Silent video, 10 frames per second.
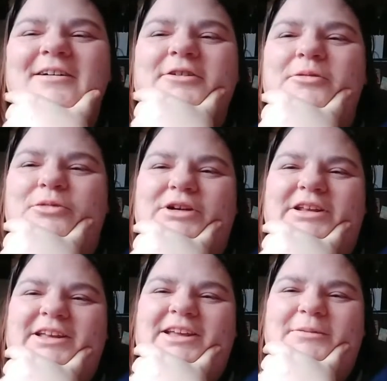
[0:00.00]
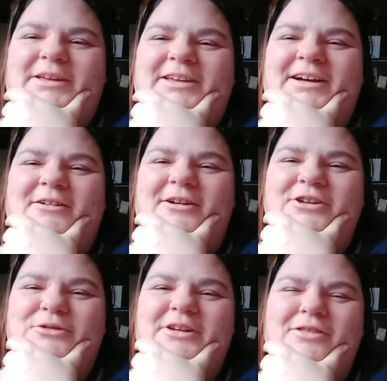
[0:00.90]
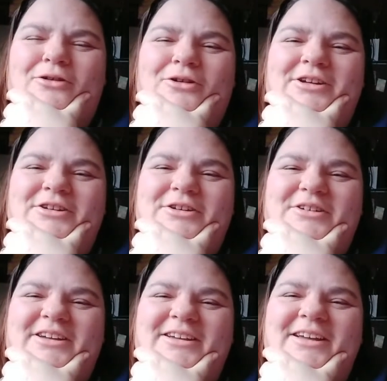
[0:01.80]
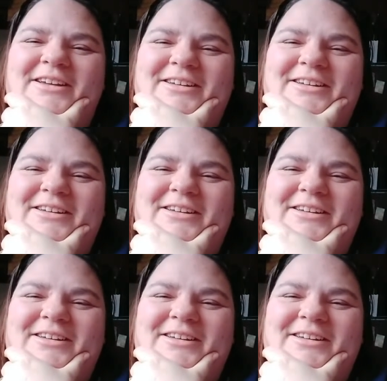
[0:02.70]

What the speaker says: Good morning, Amy. How are you and Lauren doing?